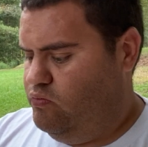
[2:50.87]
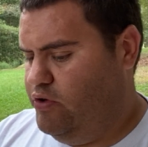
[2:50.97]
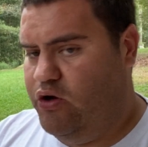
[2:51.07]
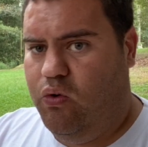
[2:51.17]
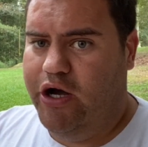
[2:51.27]

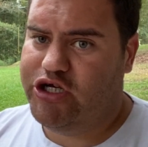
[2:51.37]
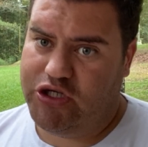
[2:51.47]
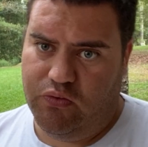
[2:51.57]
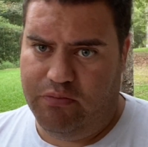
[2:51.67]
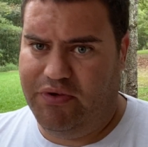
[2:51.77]

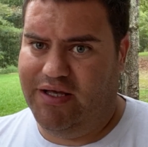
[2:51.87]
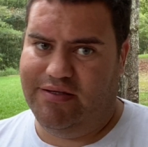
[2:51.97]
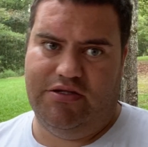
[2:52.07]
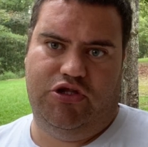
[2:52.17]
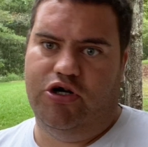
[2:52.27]
equation would be
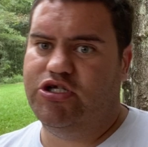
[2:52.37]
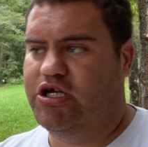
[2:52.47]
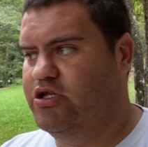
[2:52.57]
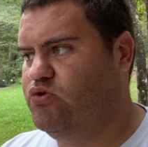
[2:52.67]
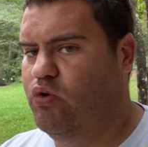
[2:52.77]

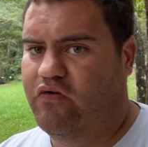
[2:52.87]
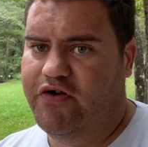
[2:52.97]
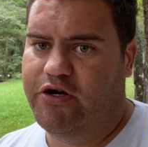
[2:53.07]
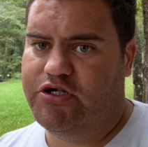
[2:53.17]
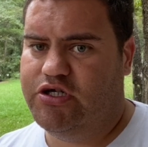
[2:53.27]
12
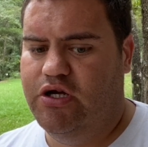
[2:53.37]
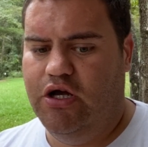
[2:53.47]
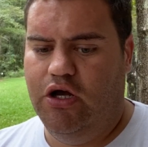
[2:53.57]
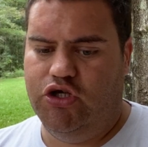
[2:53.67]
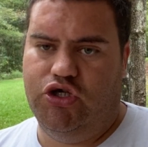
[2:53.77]
years.
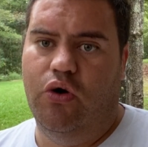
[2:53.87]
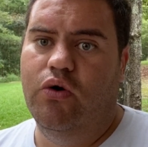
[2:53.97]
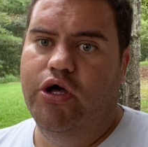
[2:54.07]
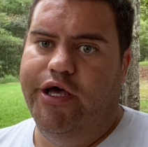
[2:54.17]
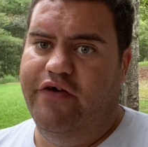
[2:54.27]

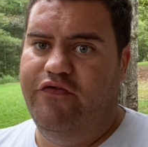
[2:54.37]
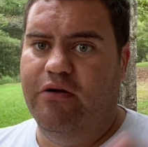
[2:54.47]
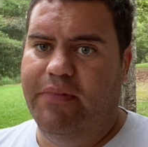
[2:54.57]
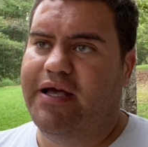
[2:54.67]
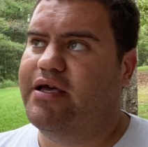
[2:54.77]
So if
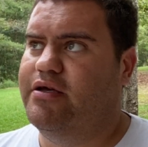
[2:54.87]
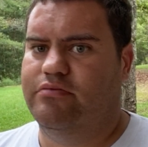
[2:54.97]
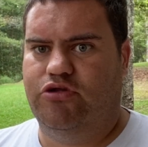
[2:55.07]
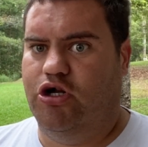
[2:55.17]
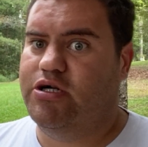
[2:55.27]
you're
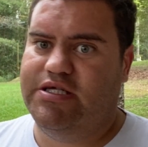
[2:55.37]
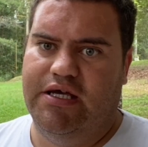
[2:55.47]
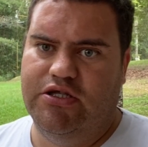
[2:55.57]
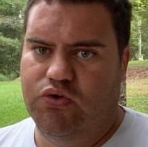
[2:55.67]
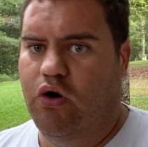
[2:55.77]
making
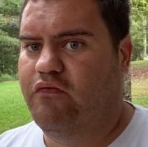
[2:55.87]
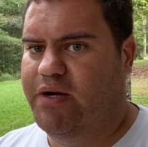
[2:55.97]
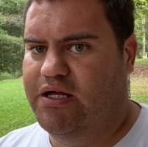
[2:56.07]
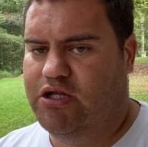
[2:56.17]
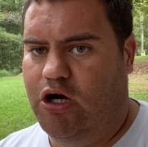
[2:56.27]
$12
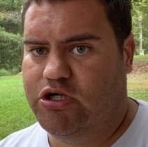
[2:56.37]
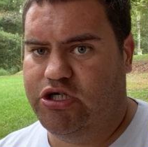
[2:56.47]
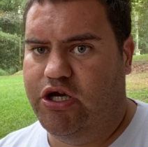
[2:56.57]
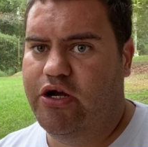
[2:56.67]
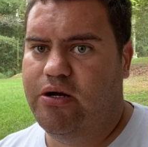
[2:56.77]
million a
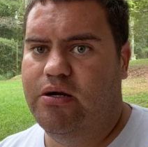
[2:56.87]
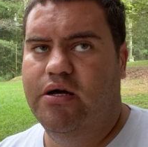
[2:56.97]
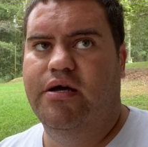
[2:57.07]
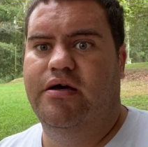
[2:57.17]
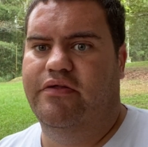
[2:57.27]
year,
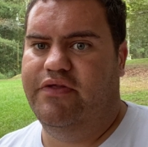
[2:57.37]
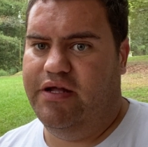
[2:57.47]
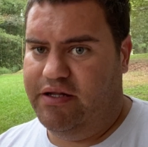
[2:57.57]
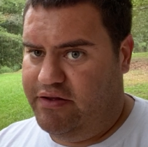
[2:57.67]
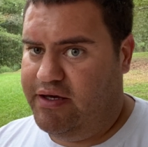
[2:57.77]

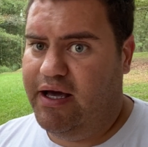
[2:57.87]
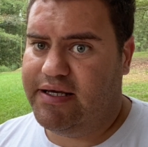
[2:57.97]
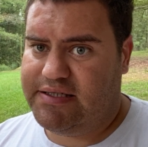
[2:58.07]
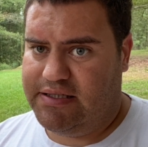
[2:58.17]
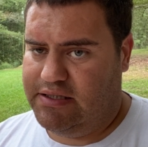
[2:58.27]
then
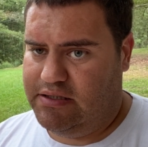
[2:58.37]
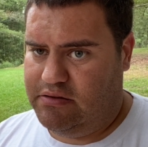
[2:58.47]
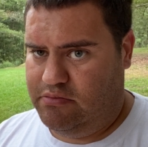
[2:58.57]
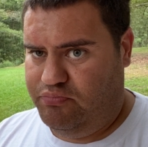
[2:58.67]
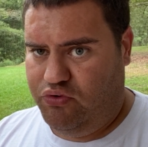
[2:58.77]
yes,
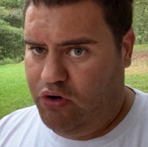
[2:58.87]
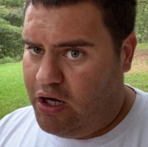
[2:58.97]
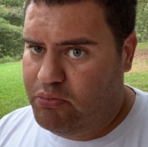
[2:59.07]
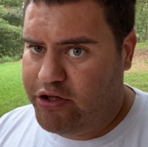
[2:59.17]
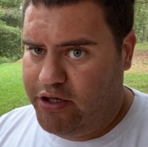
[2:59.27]

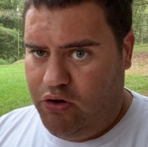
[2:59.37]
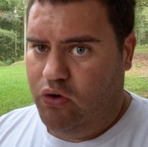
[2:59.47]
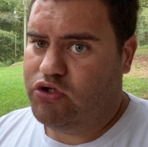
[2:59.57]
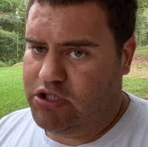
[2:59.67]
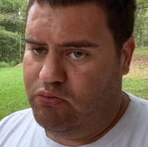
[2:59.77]
probably
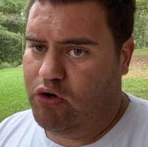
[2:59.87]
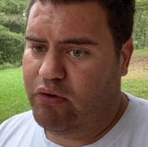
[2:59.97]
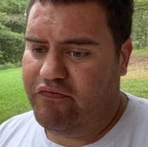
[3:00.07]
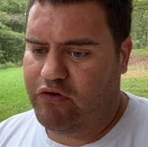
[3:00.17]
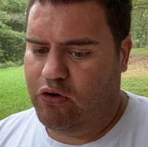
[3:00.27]
go somewhere
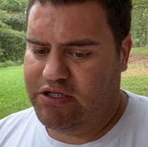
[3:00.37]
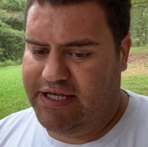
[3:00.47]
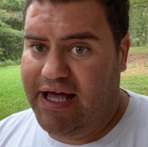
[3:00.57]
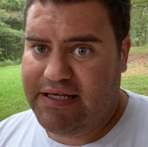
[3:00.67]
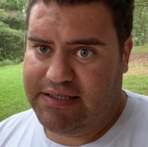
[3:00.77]
with lower
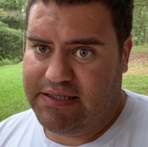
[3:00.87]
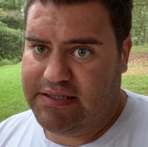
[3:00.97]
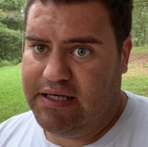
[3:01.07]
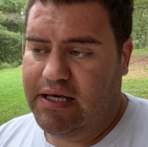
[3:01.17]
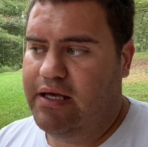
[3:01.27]

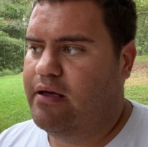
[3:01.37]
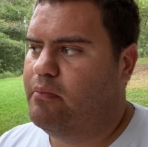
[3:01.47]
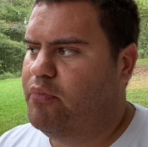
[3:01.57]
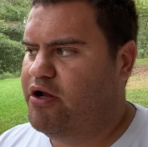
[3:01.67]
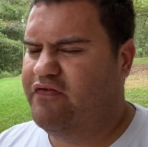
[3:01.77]
taxes.
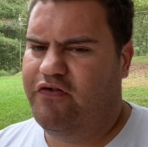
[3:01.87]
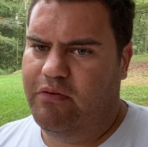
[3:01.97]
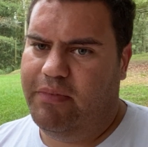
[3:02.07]
But if you're